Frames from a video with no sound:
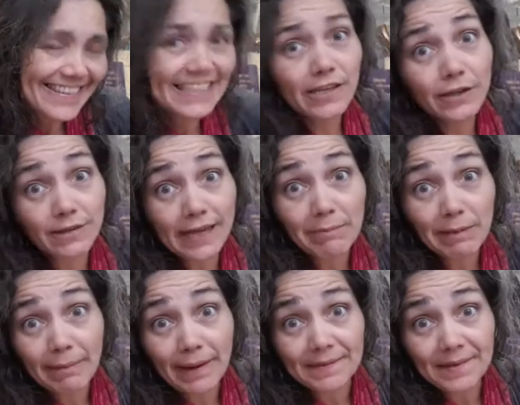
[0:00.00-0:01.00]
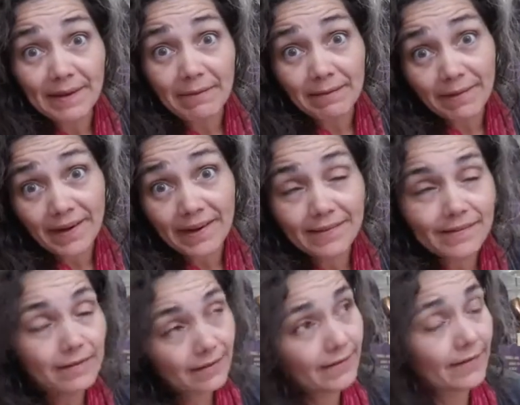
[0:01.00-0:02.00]
That's how you like me best, anyway, right?
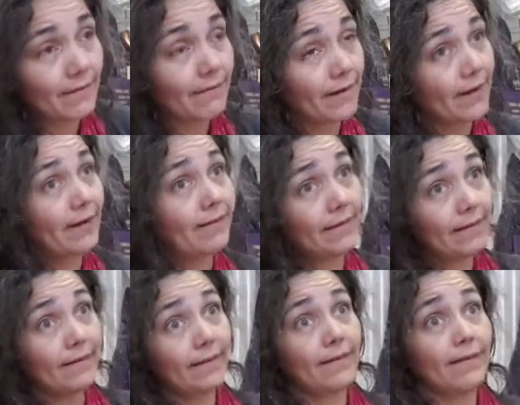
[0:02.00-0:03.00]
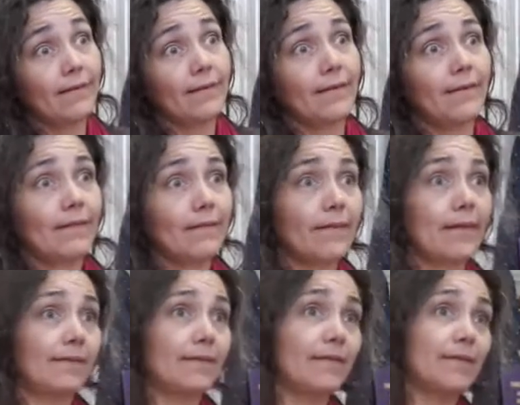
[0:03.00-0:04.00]
So, right?
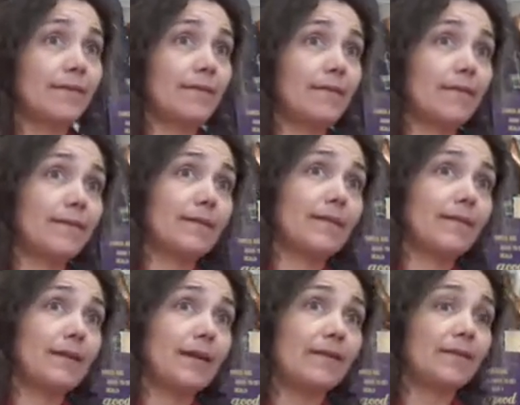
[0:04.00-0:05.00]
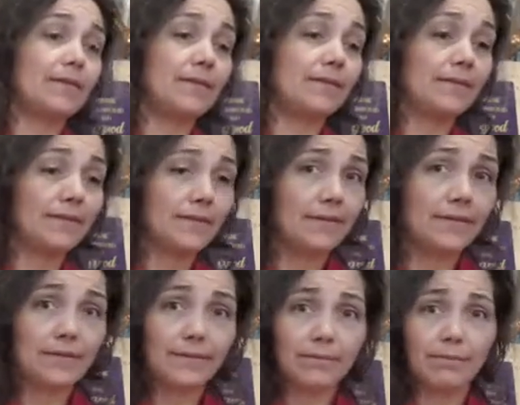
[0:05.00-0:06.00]
Got to, got to
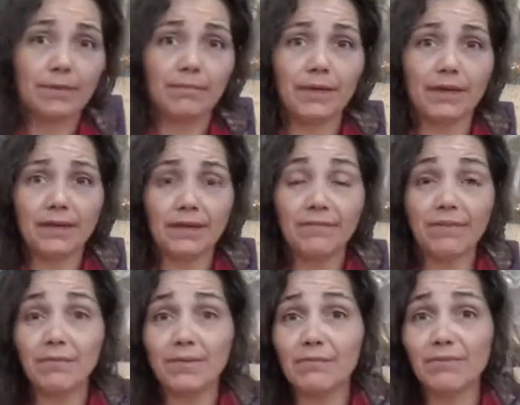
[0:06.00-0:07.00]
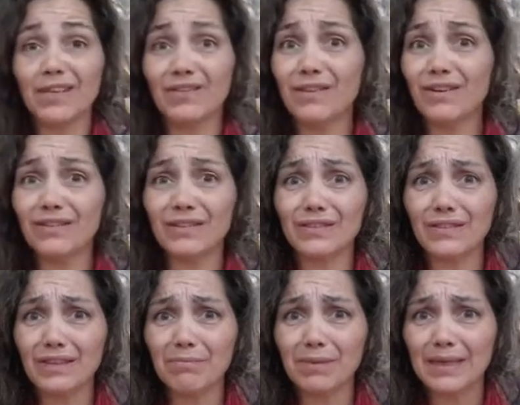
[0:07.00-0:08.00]
be me. If I'm not me, who else is
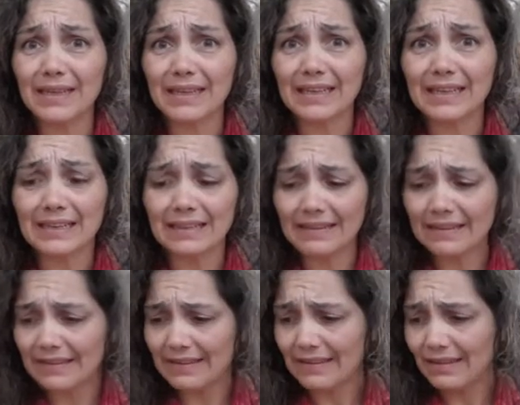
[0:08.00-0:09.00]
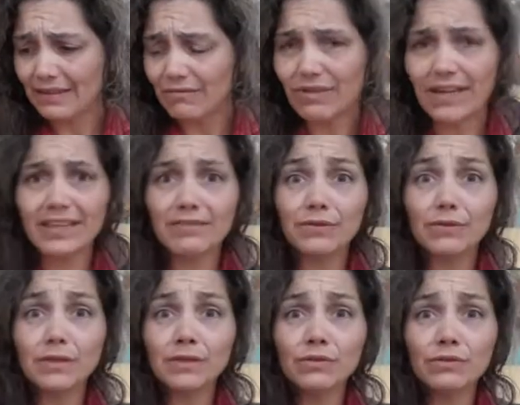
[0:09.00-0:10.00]
going to be? Right? If you're
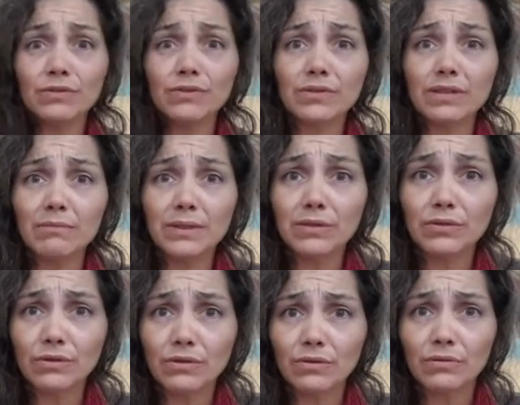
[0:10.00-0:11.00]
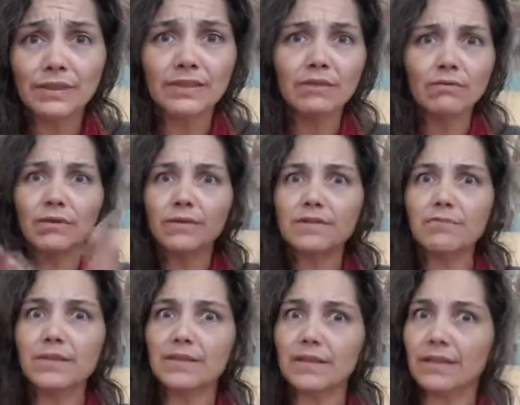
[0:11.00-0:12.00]
not you, who's going to be you? Then the world's
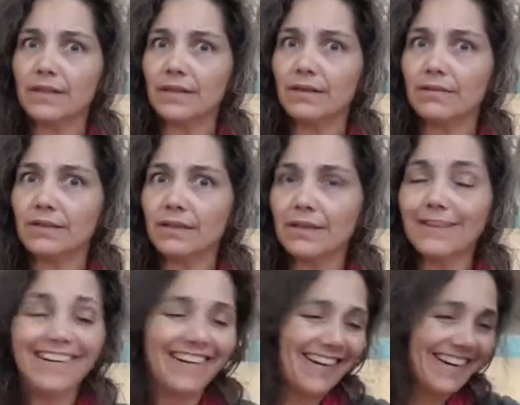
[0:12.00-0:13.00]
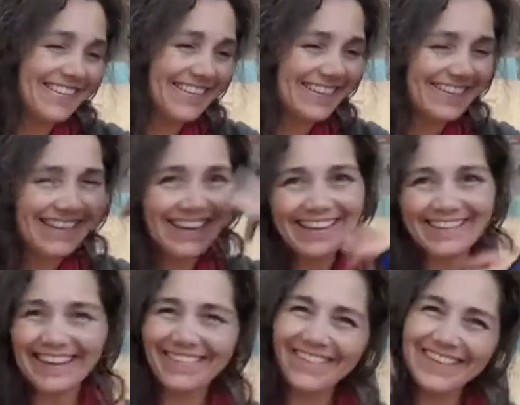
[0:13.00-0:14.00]
missing out on the light
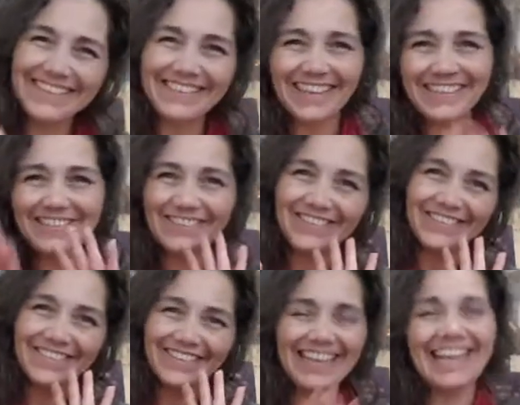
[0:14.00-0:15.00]
that we shine through.